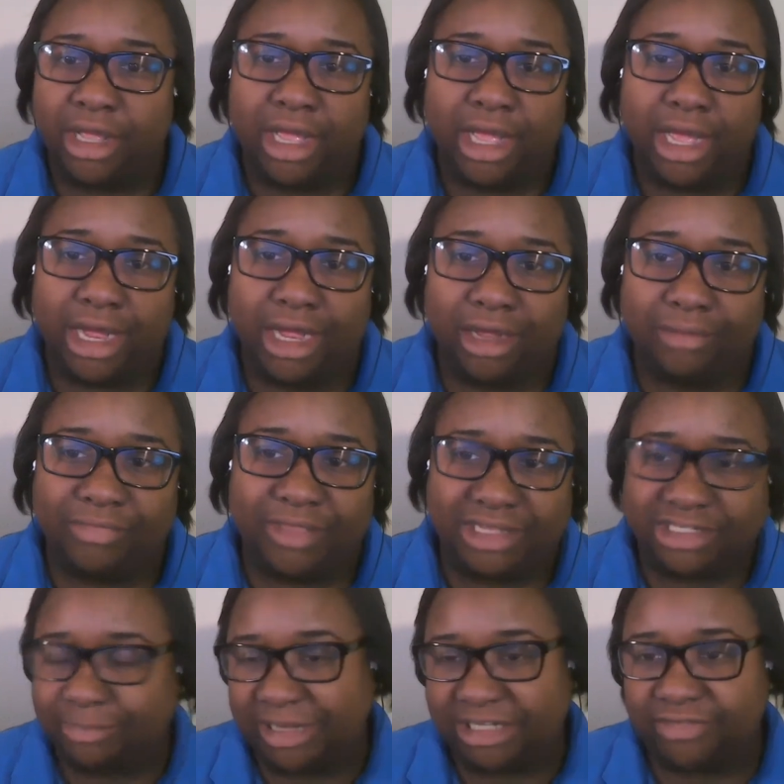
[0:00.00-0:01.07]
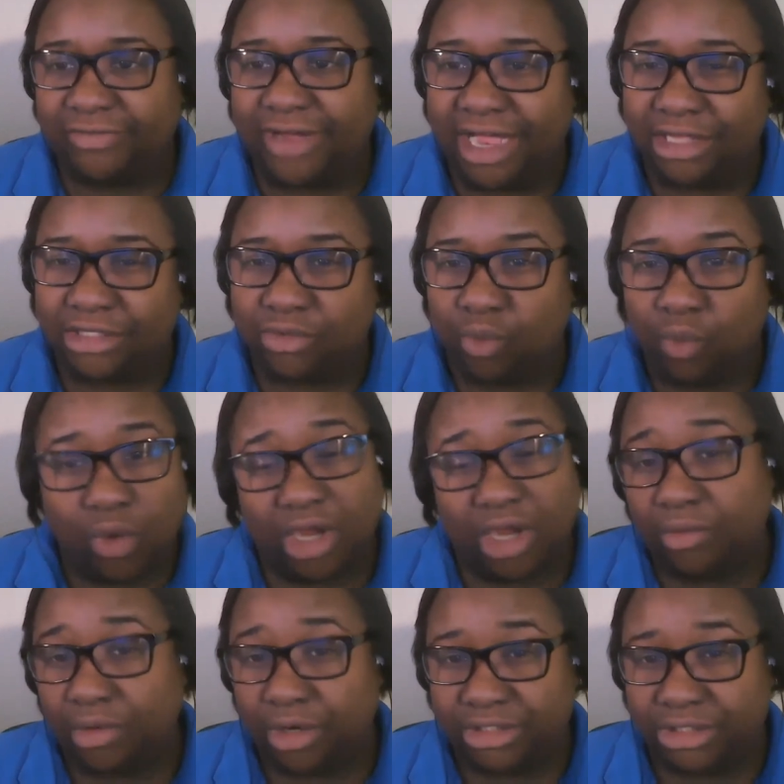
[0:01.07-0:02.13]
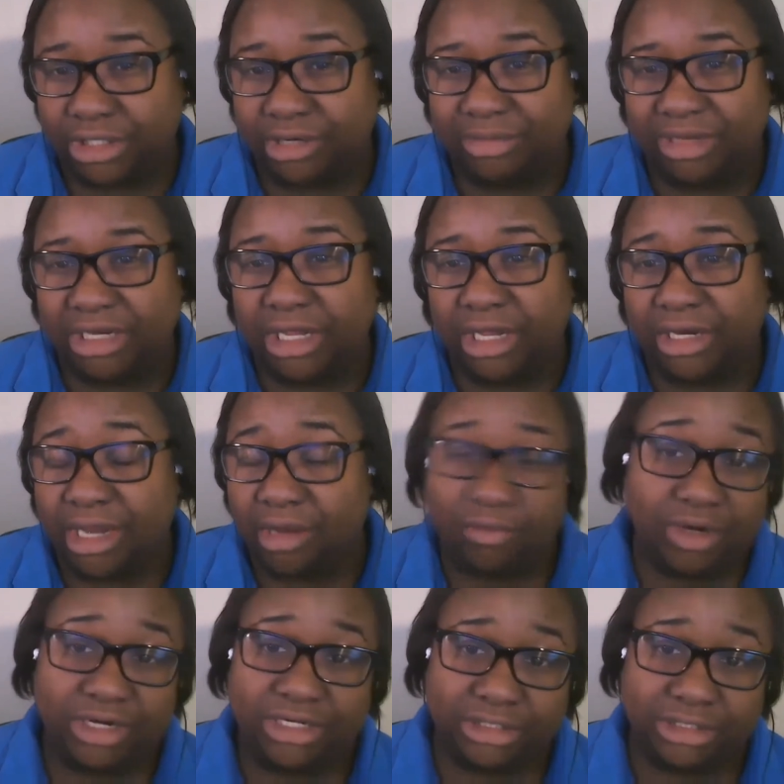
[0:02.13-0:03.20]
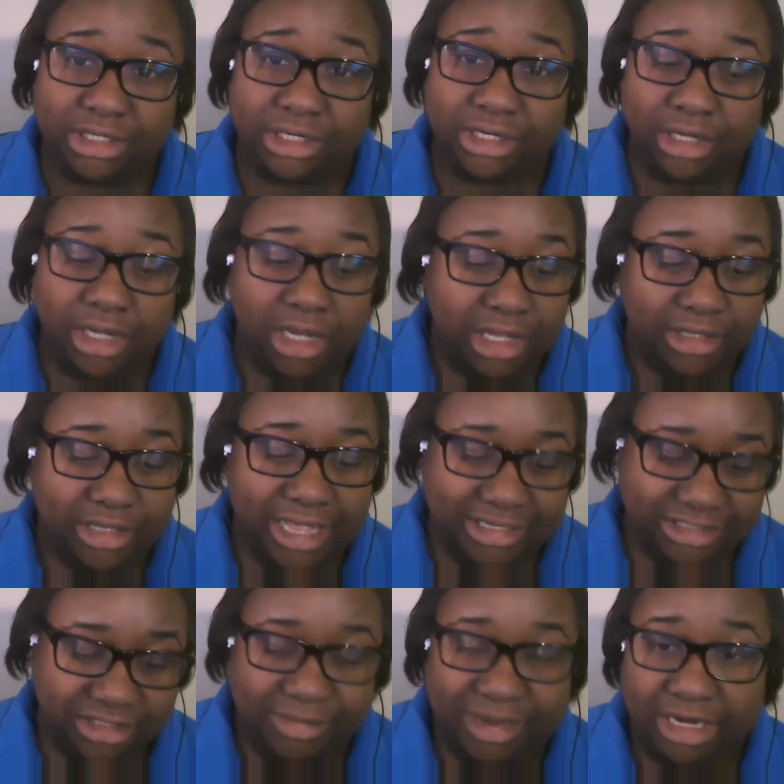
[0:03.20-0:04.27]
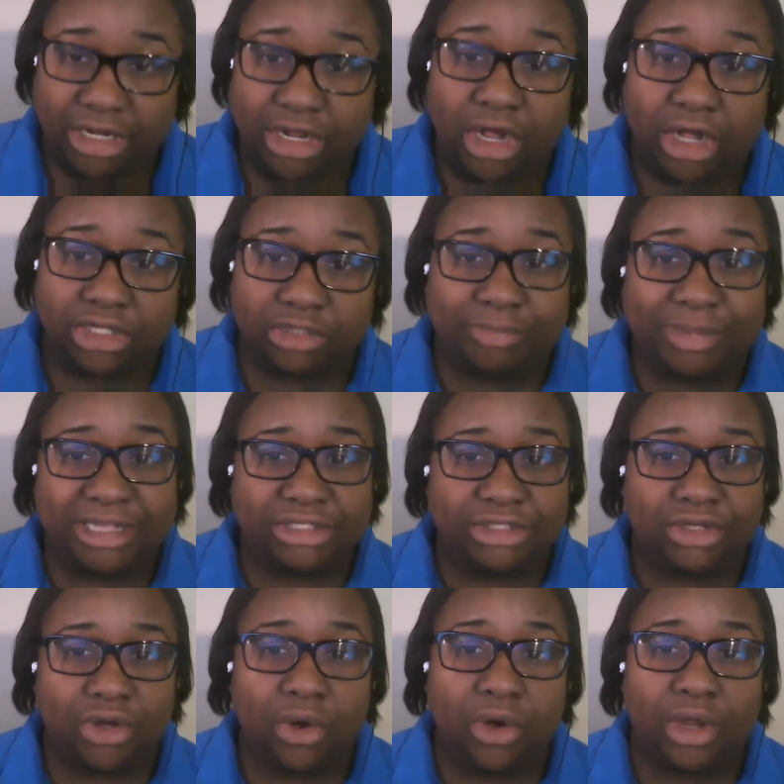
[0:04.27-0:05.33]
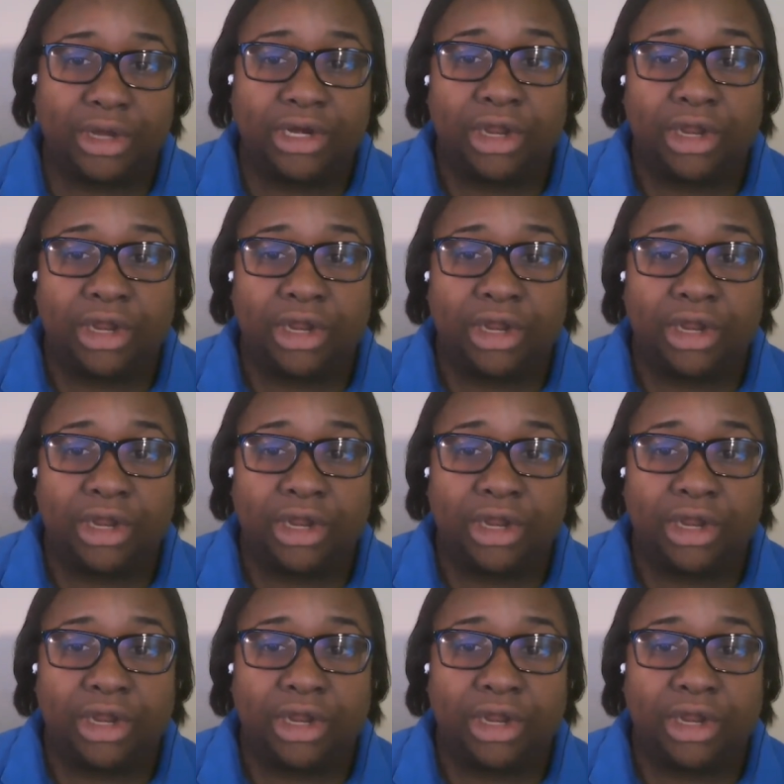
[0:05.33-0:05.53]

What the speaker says: that specifies what work's going to be done and what is the estimated cost based on